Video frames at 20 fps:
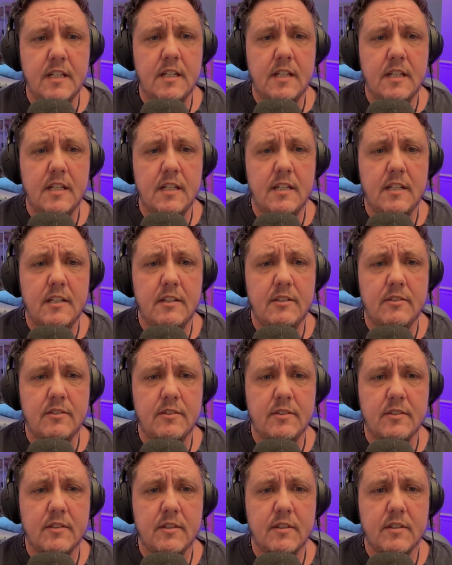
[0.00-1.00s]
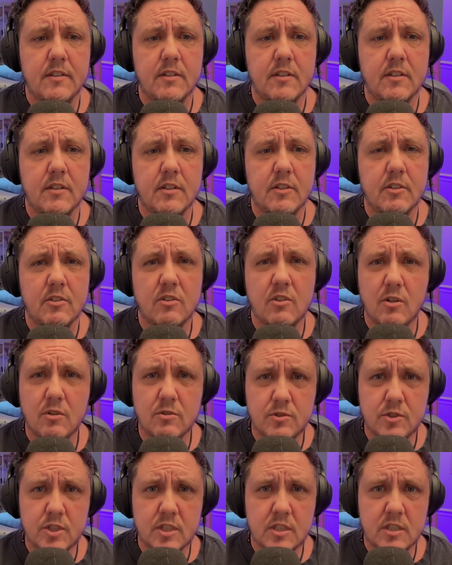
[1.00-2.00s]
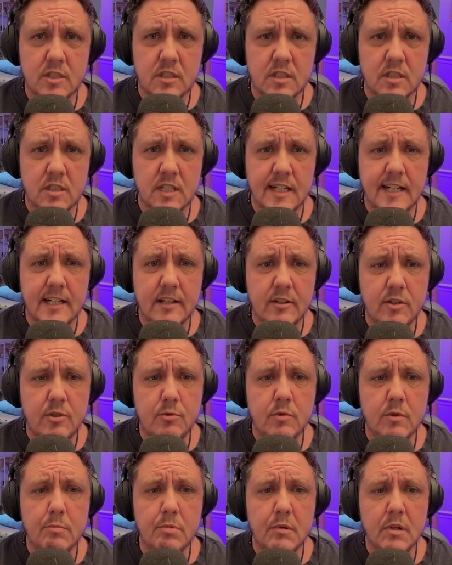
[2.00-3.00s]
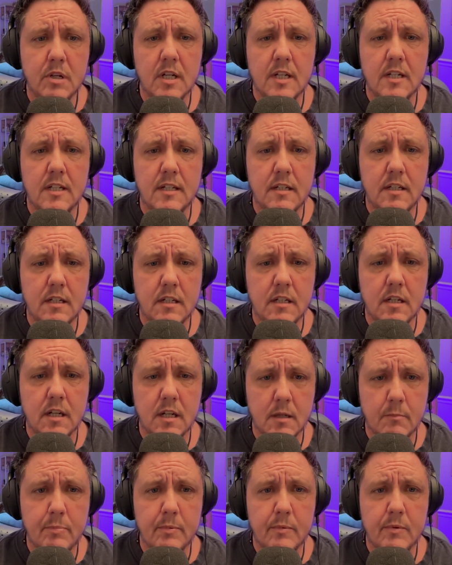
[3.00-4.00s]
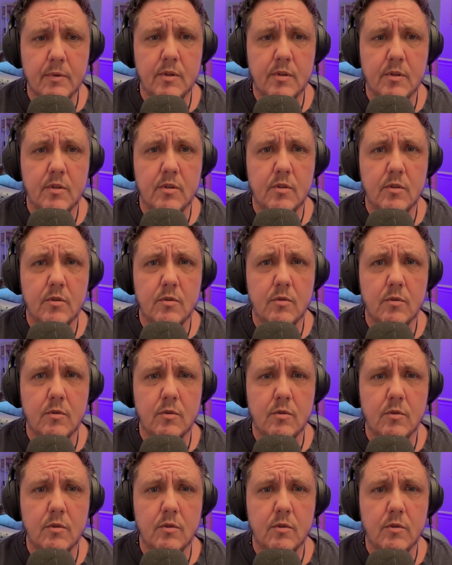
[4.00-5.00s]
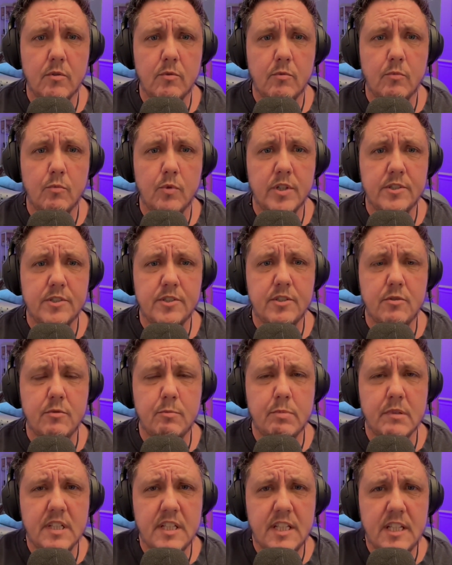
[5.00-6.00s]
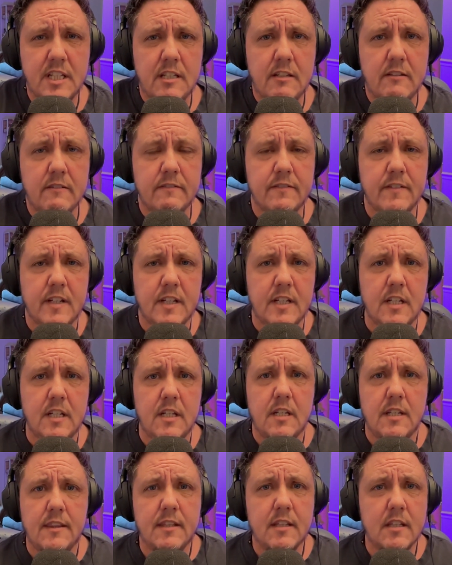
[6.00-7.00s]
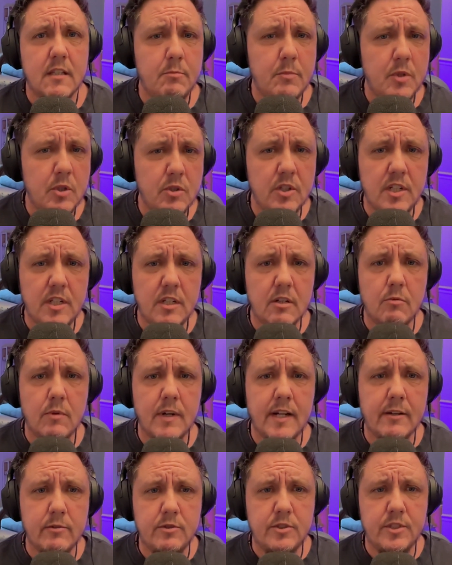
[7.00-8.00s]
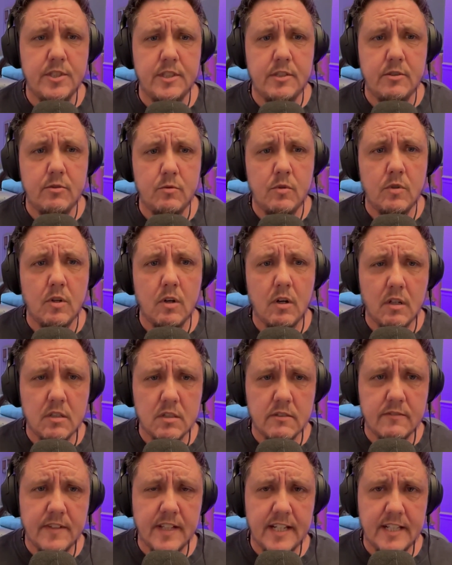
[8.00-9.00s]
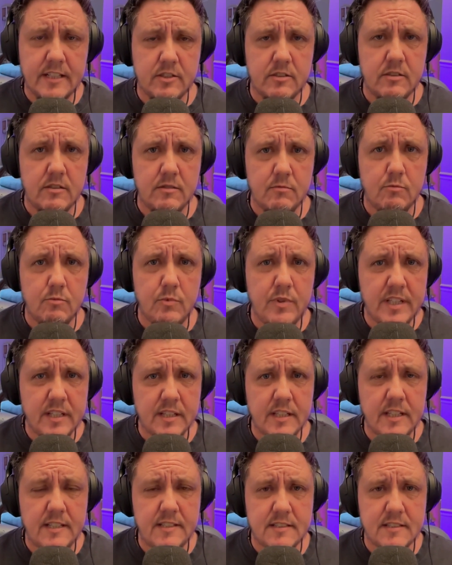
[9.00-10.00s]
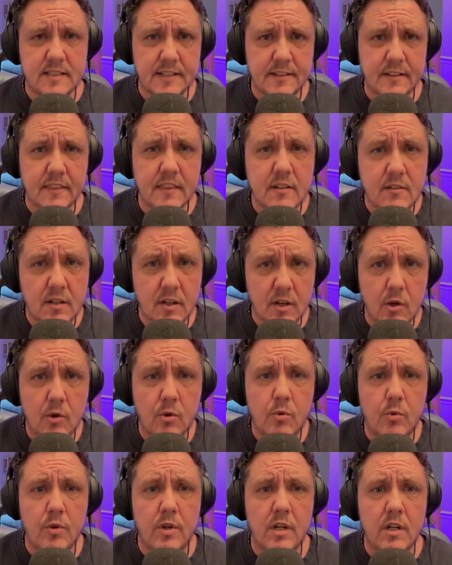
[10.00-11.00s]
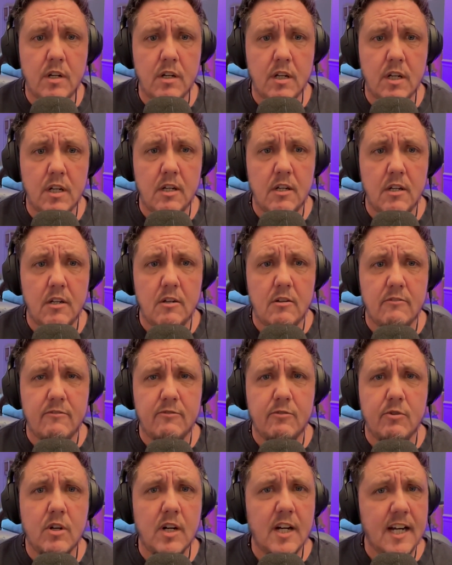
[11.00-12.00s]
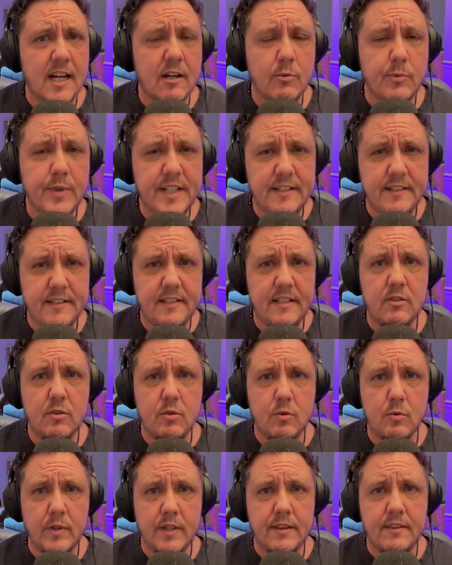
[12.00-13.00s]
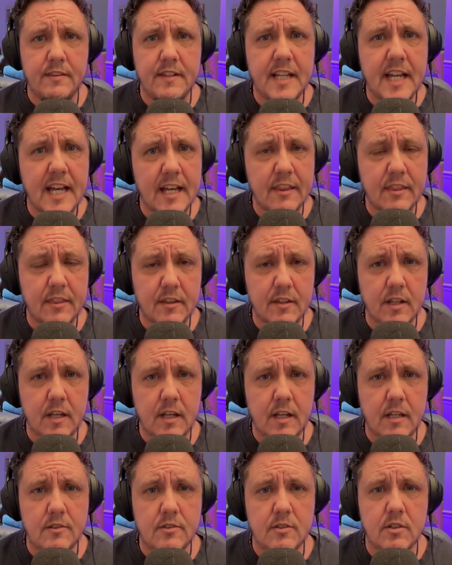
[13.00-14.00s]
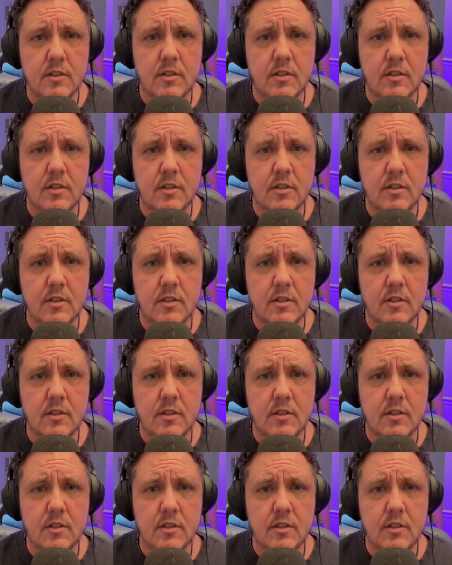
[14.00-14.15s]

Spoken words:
is your culture, how you were brought up, what do you believe, the community around you. All of that really sets the tone for how we deal with death and